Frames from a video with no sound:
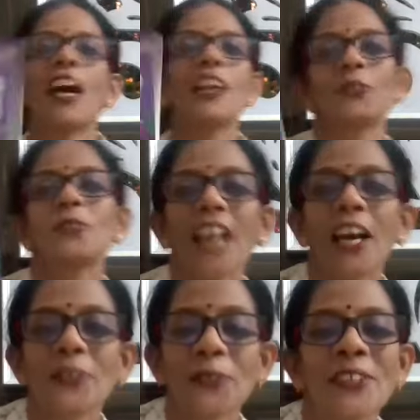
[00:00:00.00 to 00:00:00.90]
Tatung
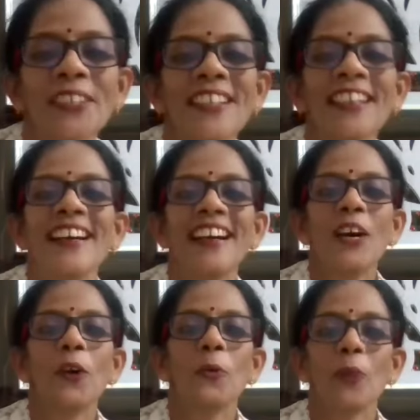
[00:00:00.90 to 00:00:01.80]
Tatung.
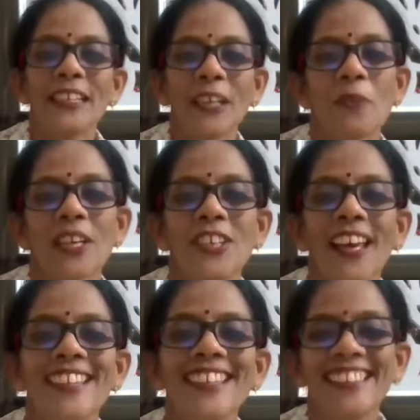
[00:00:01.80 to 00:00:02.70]
Welcome,
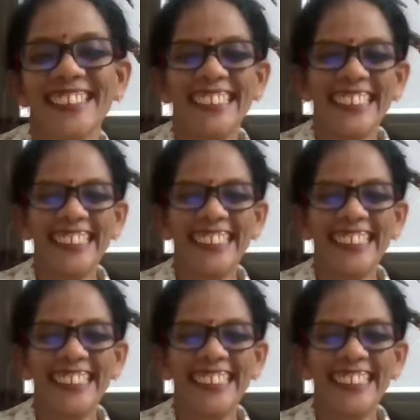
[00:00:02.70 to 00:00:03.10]
Vaishali.